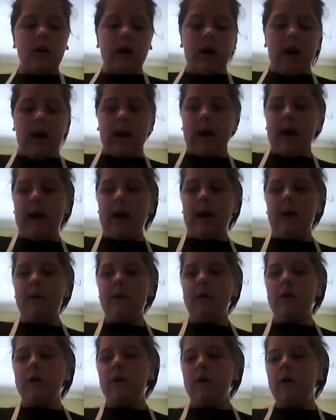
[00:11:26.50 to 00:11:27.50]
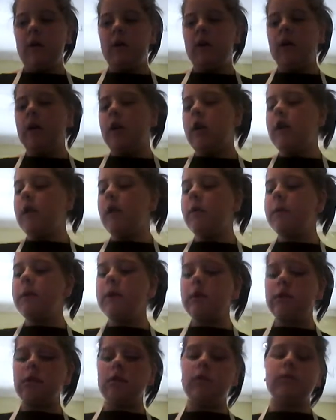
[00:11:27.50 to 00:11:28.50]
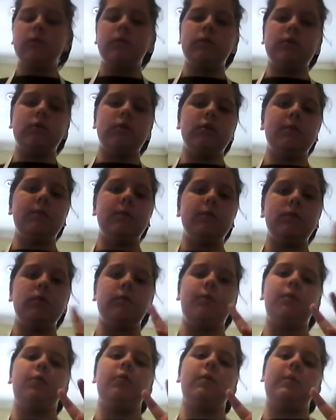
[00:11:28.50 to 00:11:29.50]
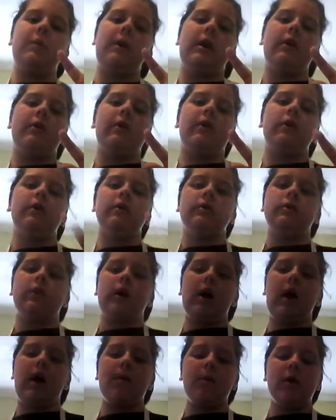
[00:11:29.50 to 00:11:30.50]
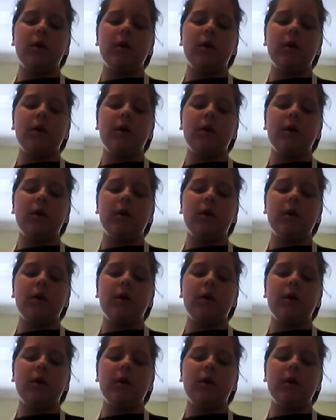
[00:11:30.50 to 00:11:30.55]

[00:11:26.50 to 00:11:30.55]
And now, you don't need to use a wooden spoon to prepare it this time.